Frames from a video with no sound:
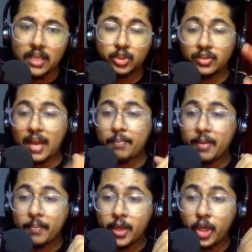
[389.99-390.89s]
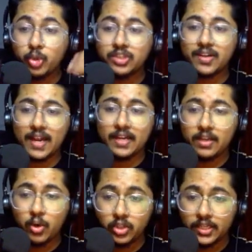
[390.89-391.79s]
So that became a huge trend
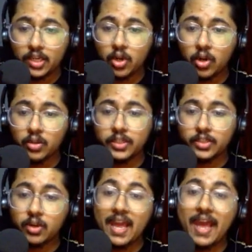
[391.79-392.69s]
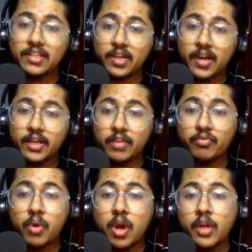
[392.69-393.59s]
on TikTok and generated
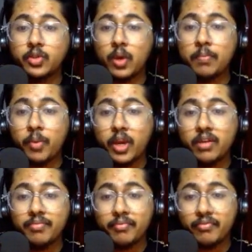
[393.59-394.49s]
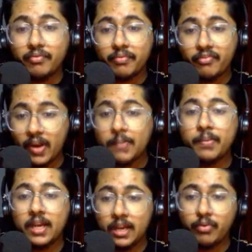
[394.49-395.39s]
12.5
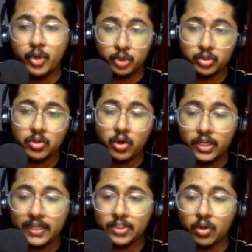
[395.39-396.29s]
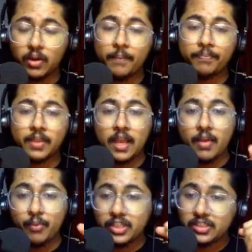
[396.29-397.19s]
million views on TikTok,
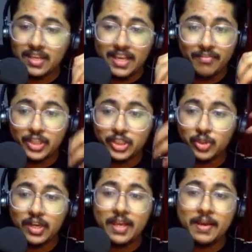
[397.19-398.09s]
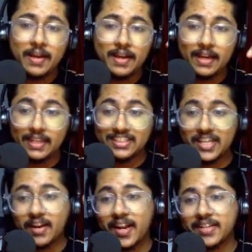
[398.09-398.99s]
which eventually
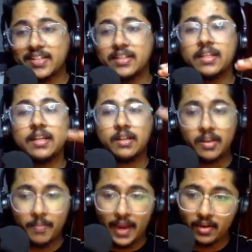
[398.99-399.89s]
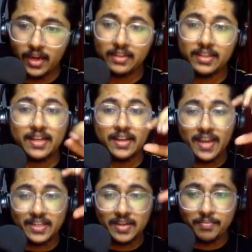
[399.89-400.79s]
generated the demand, right? They
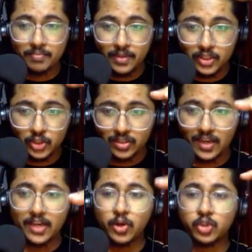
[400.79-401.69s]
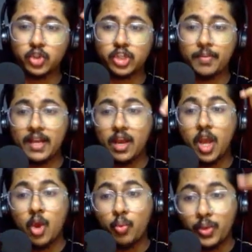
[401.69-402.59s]
created a trend on social media,
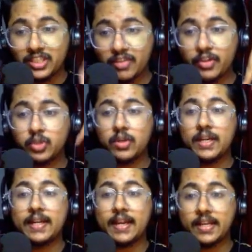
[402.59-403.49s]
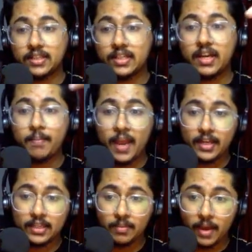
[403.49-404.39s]
which eventually created the
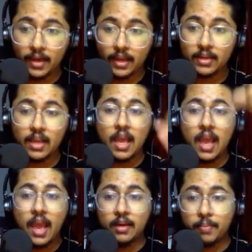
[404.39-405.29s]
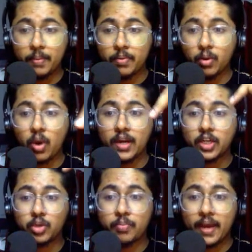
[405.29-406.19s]
demand in the market, and people
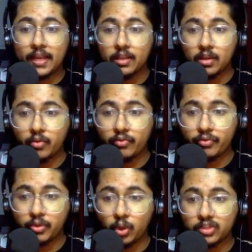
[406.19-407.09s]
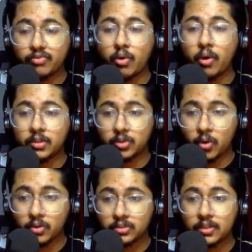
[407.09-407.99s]
wanted to buy those four
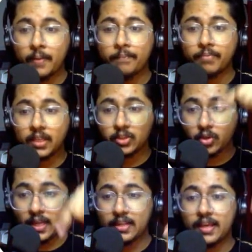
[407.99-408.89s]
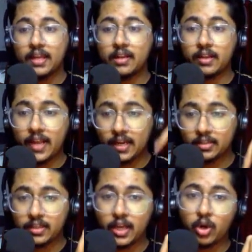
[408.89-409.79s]
socks so that they can
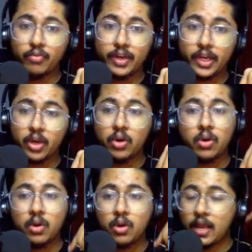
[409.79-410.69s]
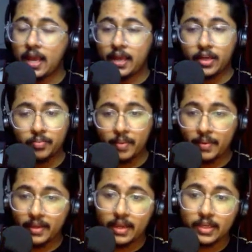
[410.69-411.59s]
create their own video and
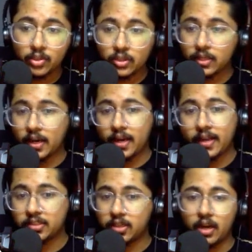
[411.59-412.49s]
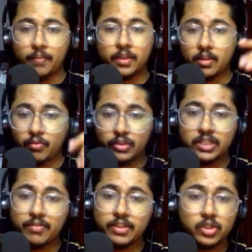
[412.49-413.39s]
maybe get into the trend, etc., which
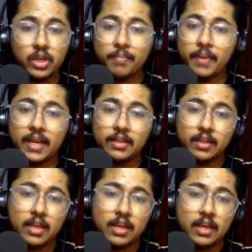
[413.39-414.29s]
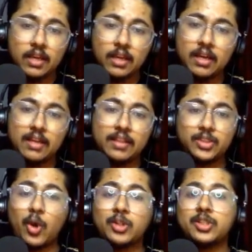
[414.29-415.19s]
eventually made the
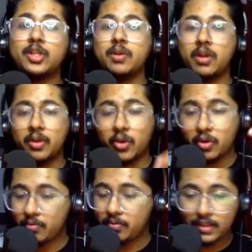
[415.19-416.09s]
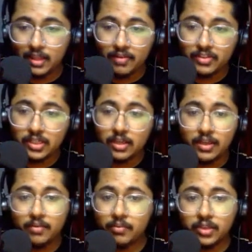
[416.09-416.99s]
socks the
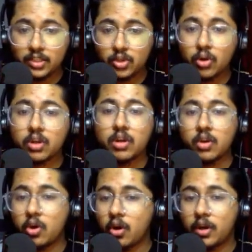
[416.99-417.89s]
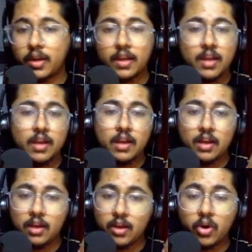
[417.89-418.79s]
eventually the sock gold
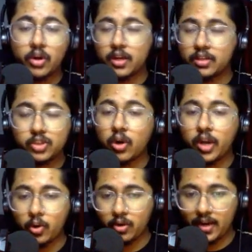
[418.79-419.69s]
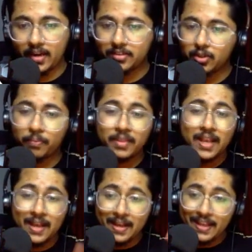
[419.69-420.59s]
got sold out, right? So
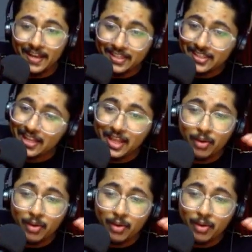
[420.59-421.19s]
initially there